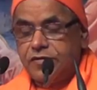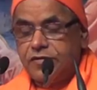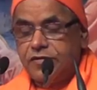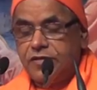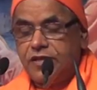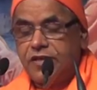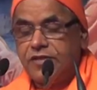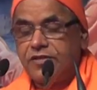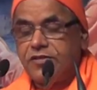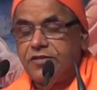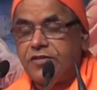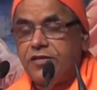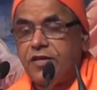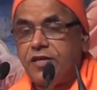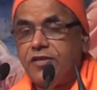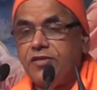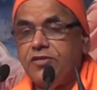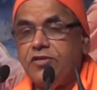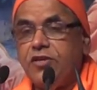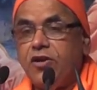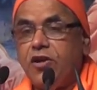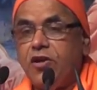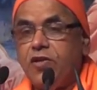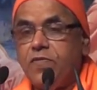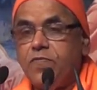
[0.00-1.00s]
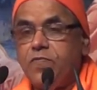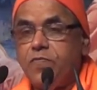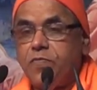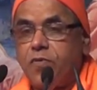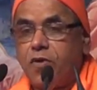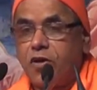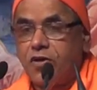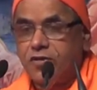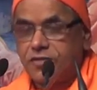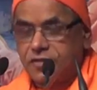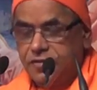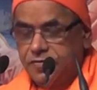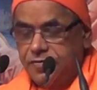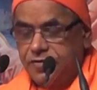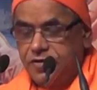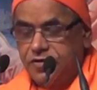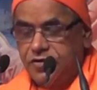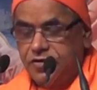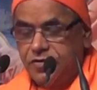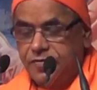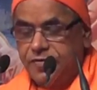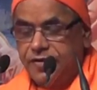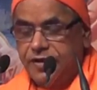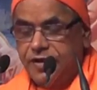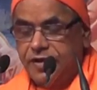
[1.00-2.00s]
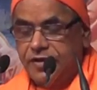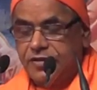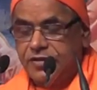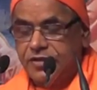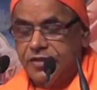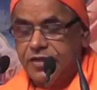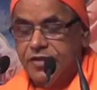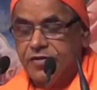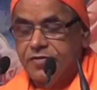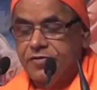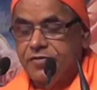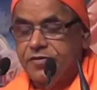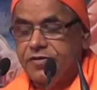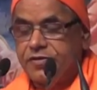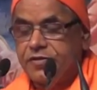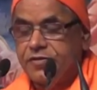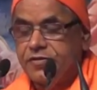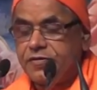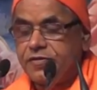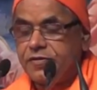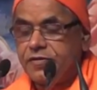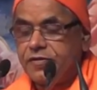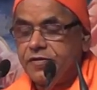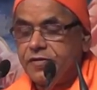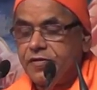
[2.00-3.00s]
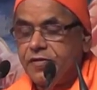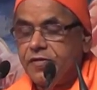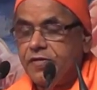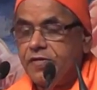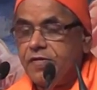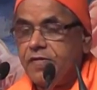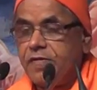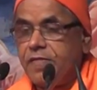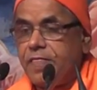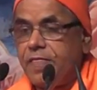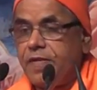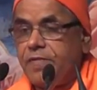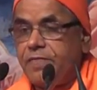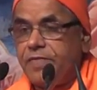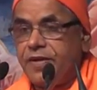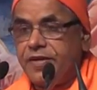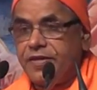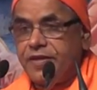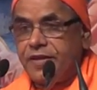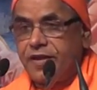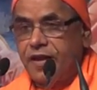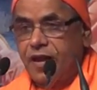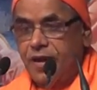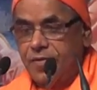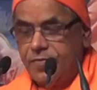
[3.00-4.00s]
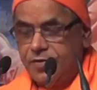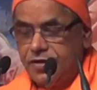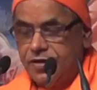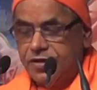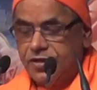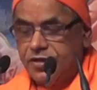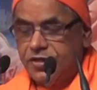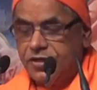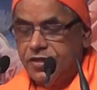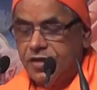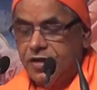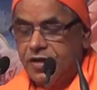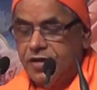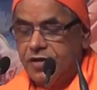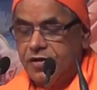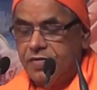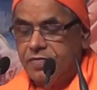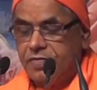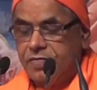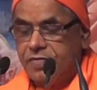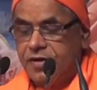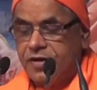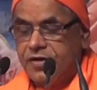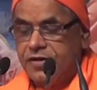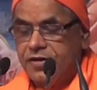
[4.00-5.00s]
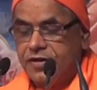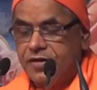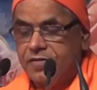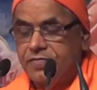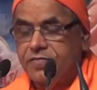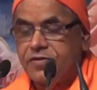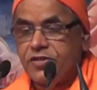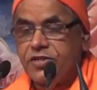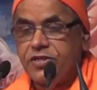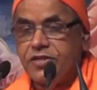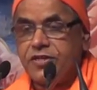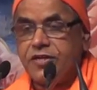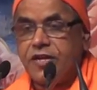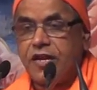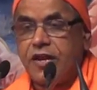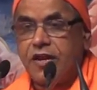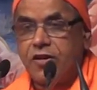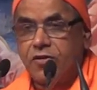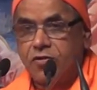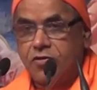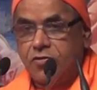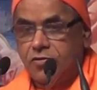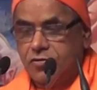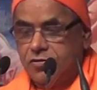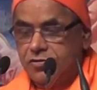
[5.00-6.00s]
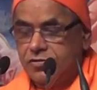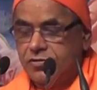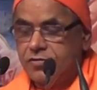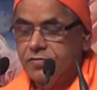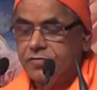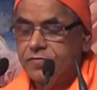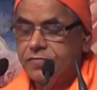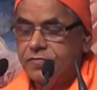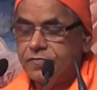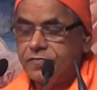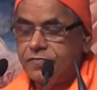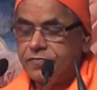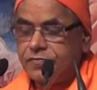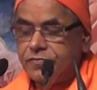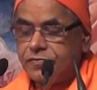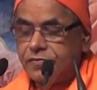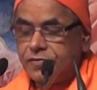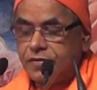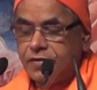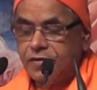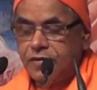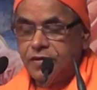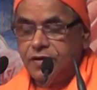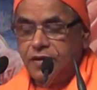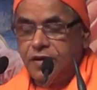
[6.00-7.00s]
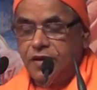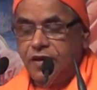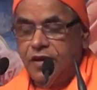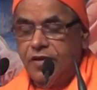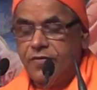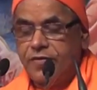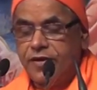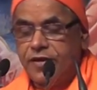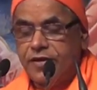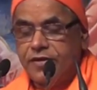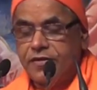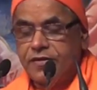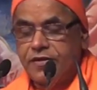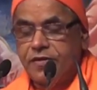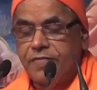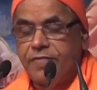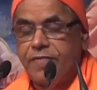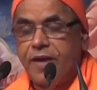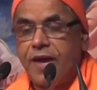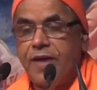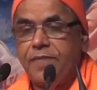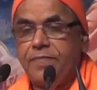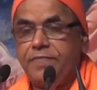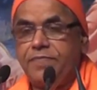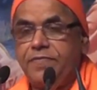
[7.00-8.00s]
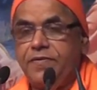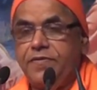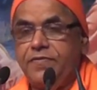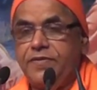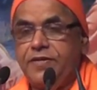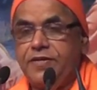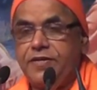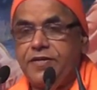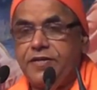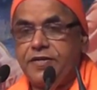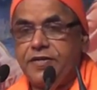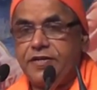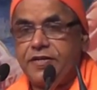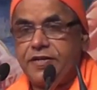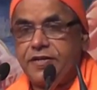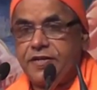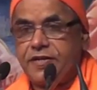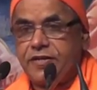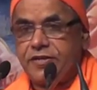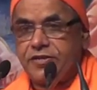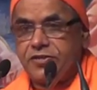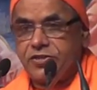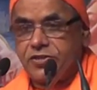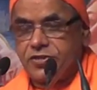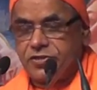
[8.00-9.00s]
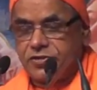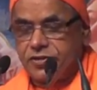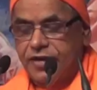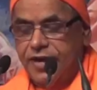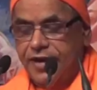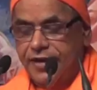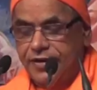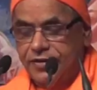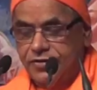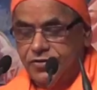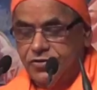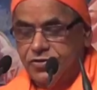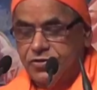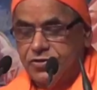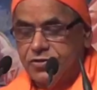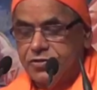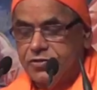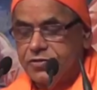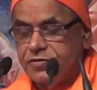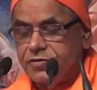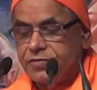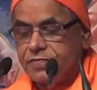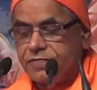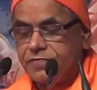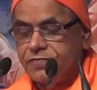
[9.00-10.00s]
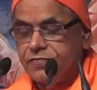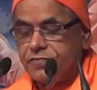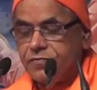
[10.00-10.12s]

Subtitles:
This is not possible to be achieved by the Ramakrishna Math and Mission alone, given the manpower constraints.